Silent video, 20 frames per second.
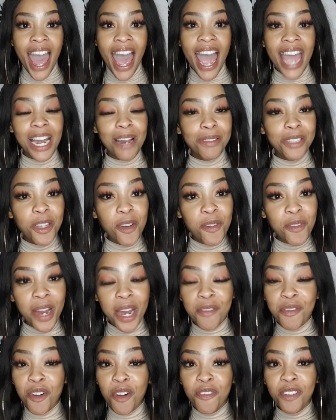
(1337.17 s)
And I'm so
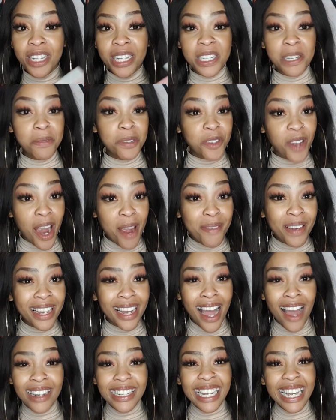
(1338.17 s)
grateful for the subscriber
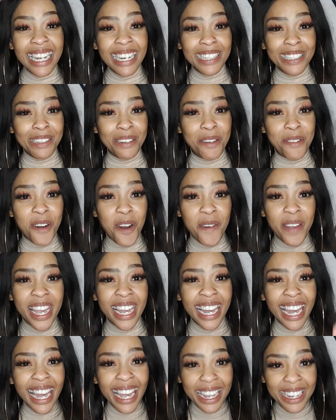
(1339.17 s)
count. It is
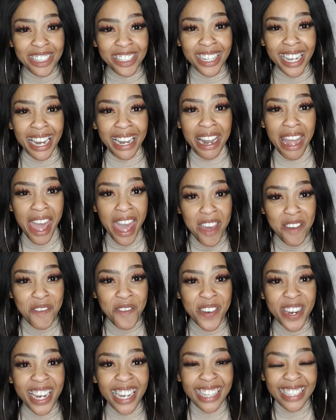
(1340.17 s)
growing each and
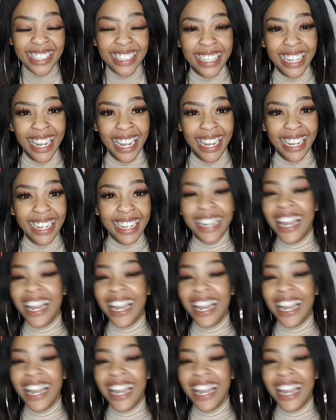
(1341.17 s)
every day.